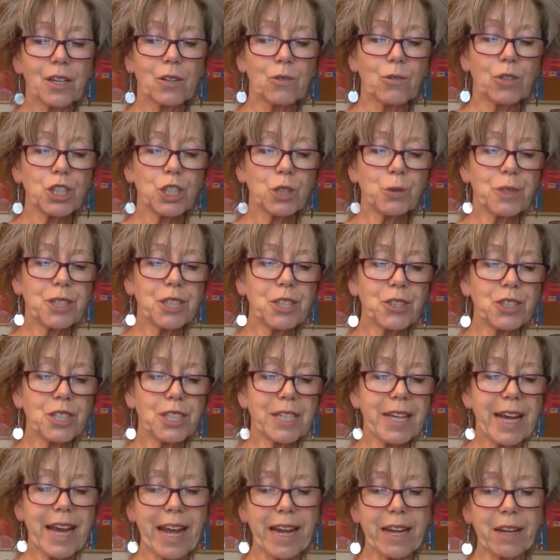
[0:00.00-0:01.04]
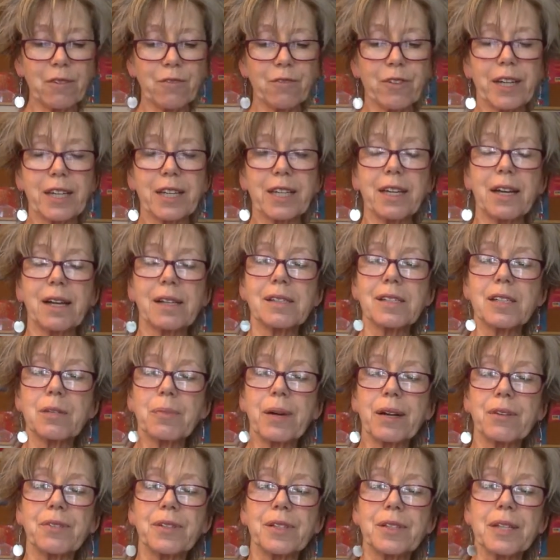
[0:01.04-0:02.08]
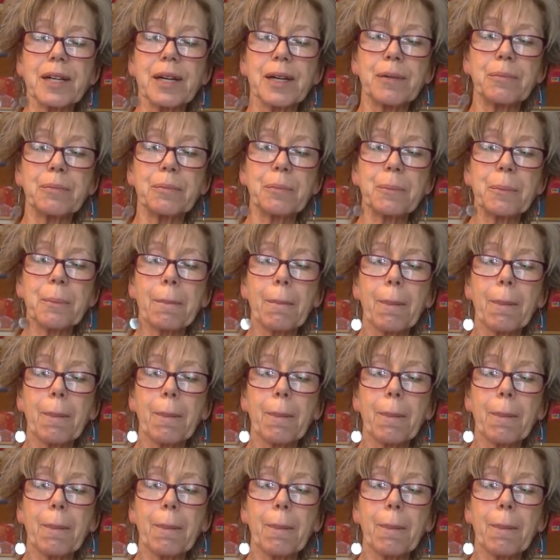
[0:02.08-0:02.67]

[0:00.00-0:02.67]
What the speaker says: "What shall we do today?" Frankie asked at breakfast time.